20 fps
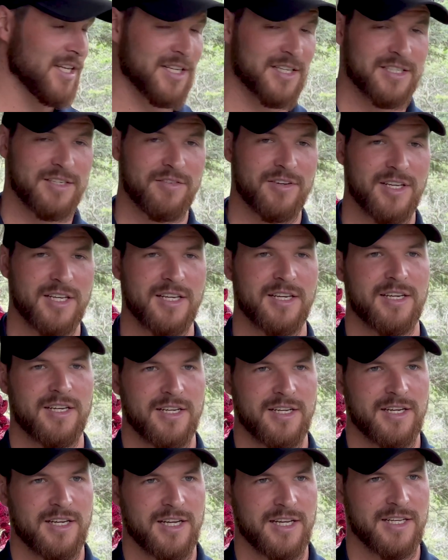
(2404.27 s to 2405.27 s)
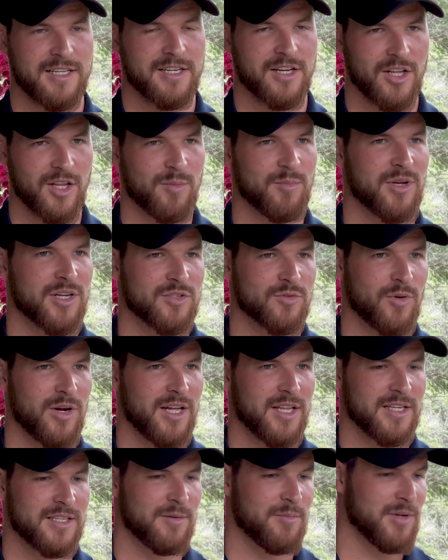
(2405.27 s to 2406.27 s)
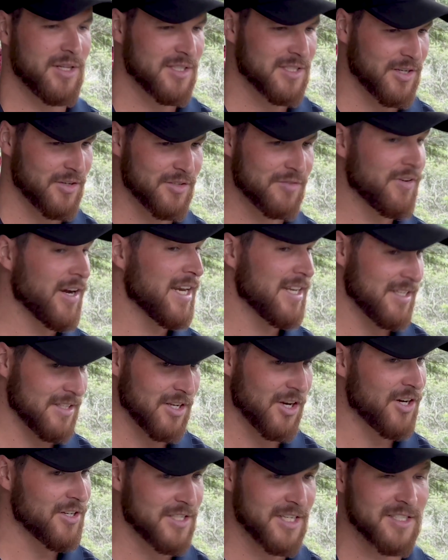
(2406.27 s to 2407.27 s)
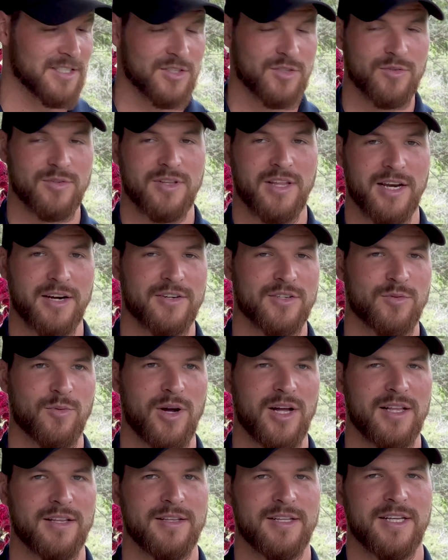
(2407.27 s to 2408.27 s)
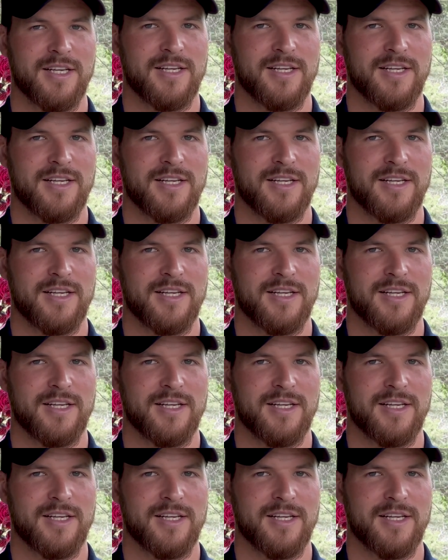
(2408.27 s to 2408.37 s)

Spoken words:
activity in Colombia as well, and the military is fighting the cartels there as well.